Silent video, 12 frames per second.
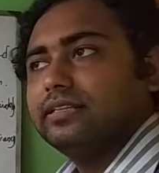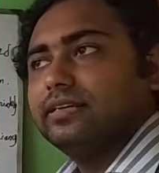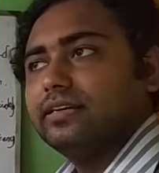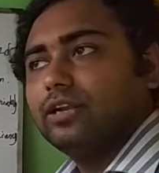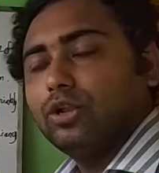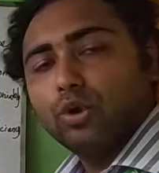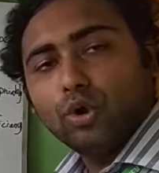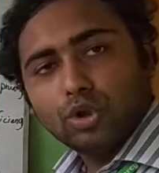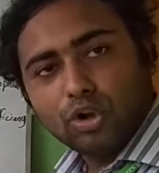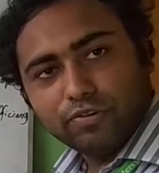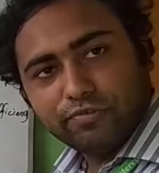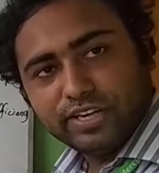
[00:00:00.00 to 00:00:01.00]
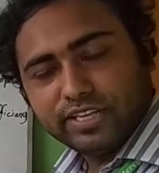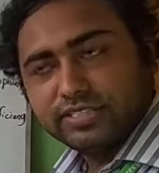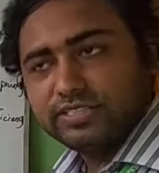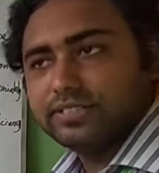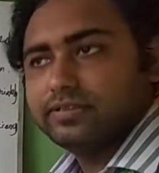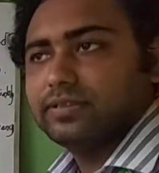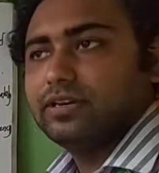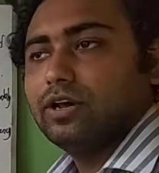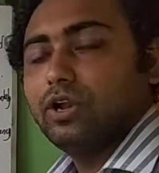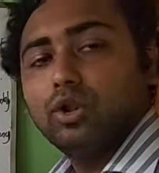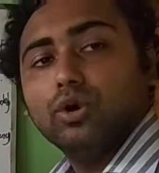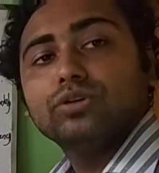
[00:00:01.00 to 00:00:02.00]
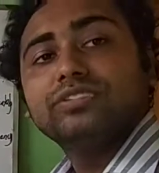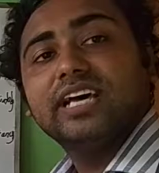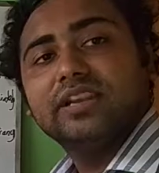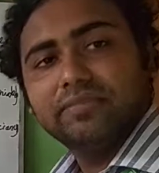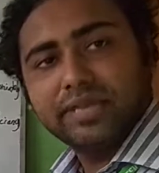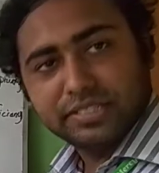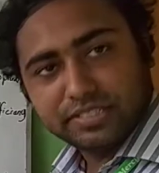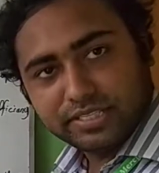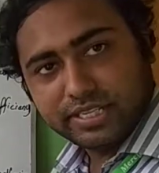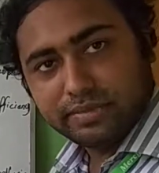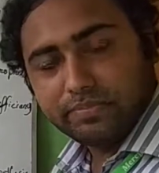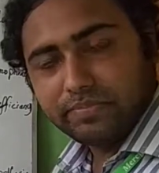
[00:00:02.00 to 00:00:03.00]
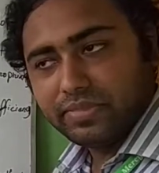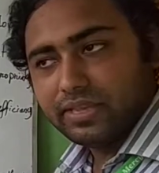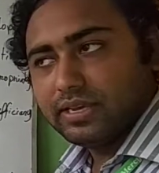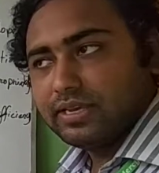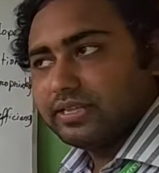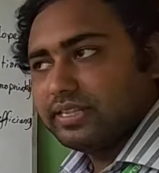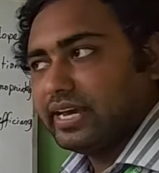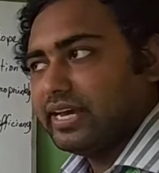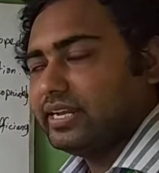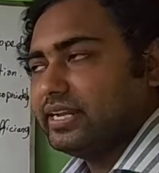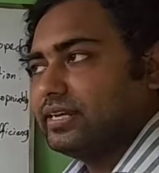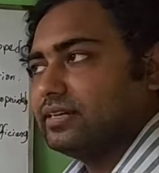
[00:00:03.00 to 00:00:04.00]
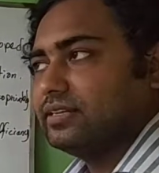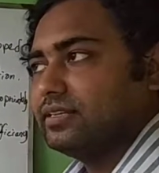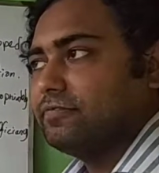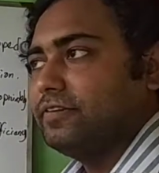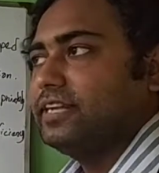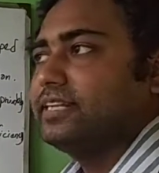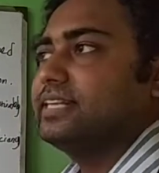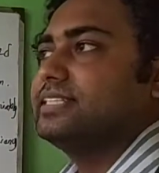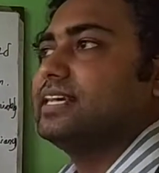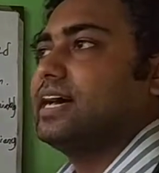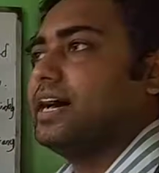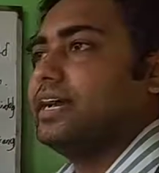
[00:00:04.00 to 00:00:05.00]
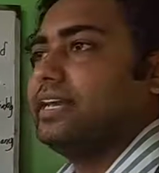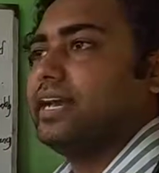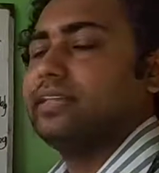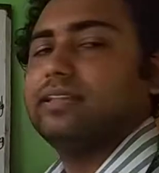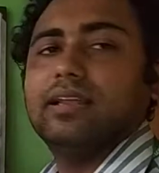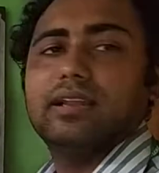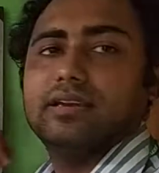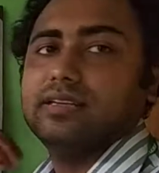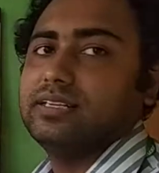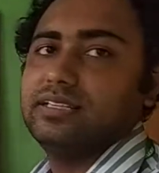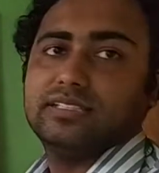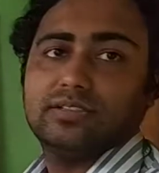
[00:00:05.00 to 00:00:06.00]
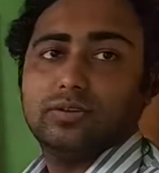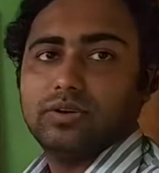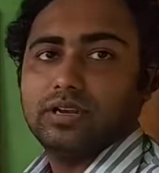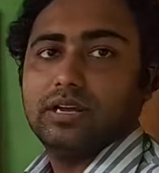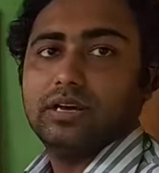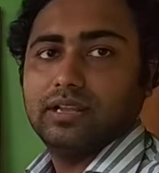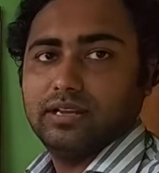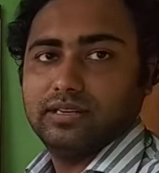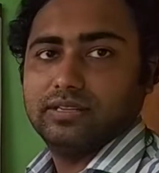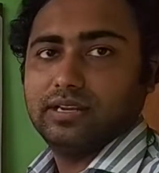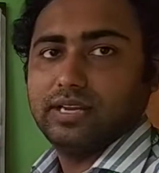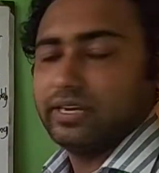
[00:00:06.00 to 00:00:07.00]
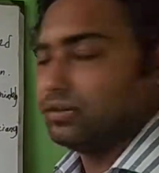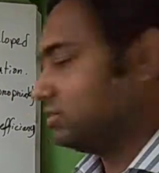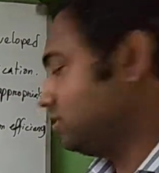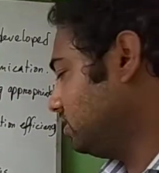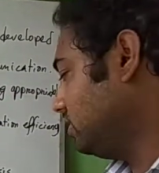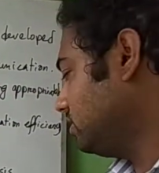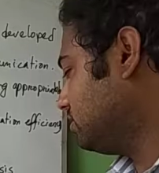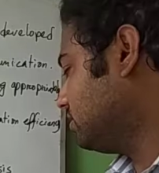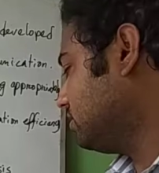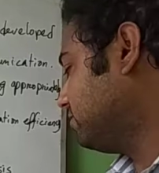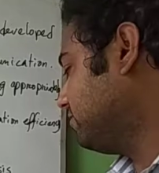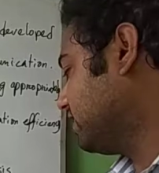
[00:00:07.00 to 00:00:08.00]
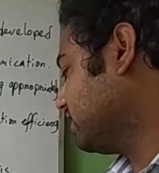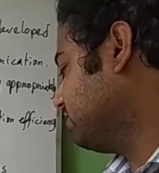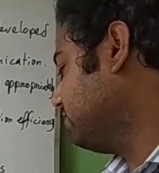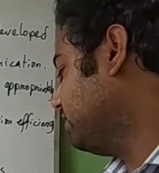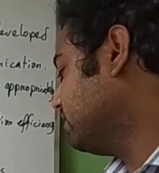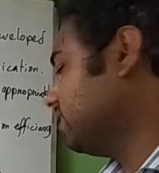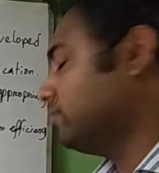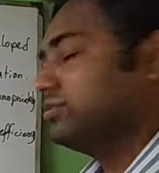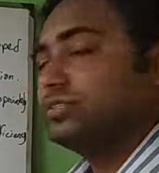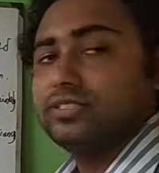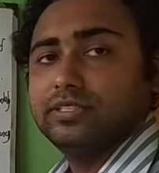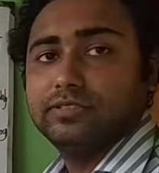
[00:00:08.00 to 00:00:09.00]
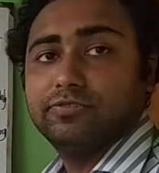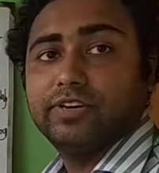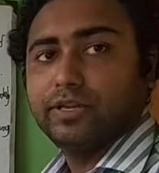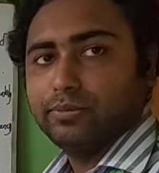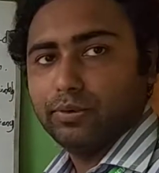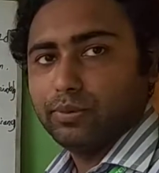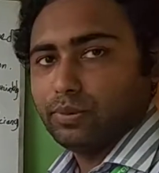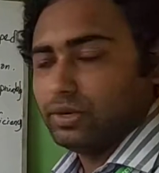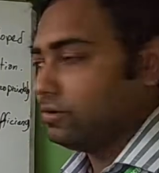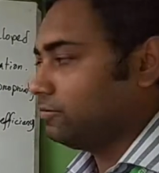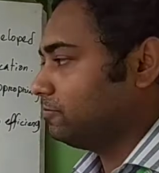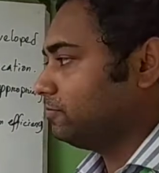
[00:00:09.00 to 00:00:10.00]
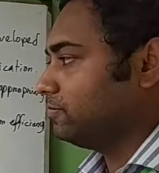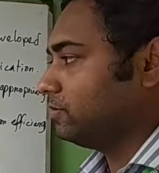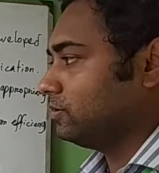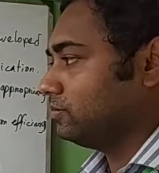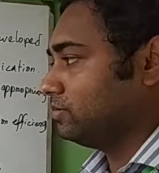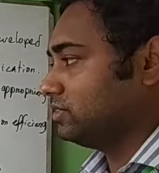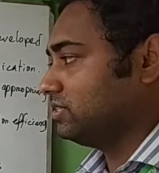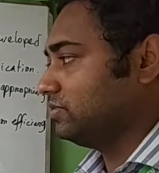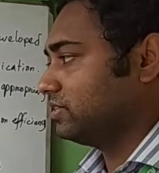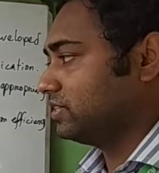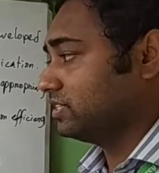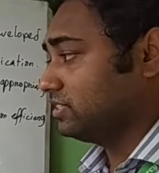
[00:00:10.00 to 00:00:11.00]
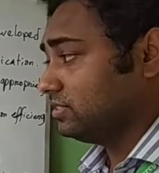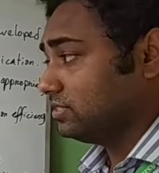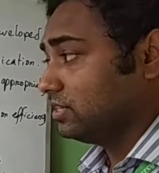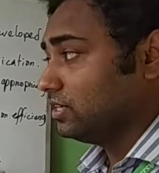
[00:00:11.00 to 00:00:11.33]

low confidence, low self-esteem, then the filter is high and the learner does not learn the language. This affective filter hypothesis is very popular from Stephen Krashen.